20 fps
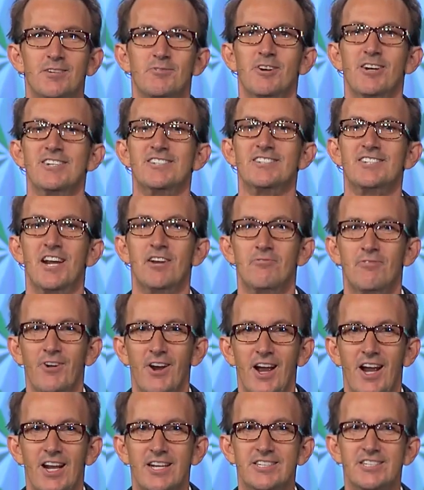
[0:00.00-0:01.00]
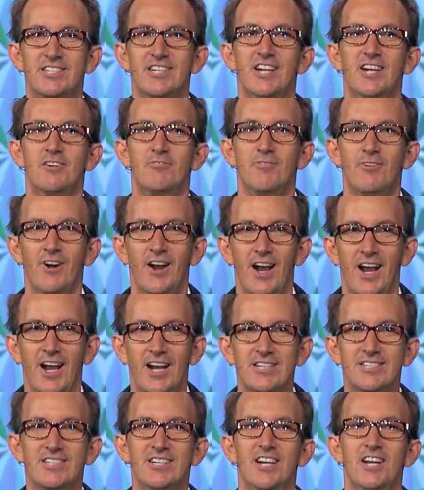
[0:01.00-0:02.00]
I'm going to stay fresh,
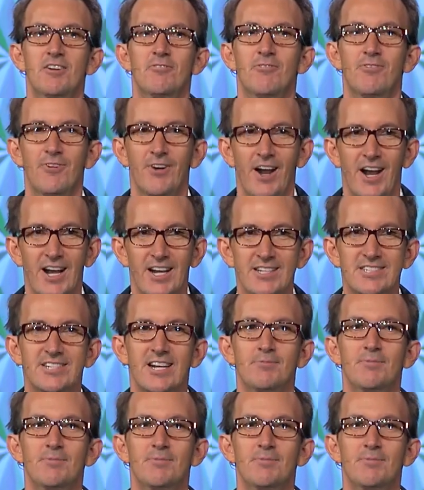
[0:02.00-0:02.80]
fresh, fresh.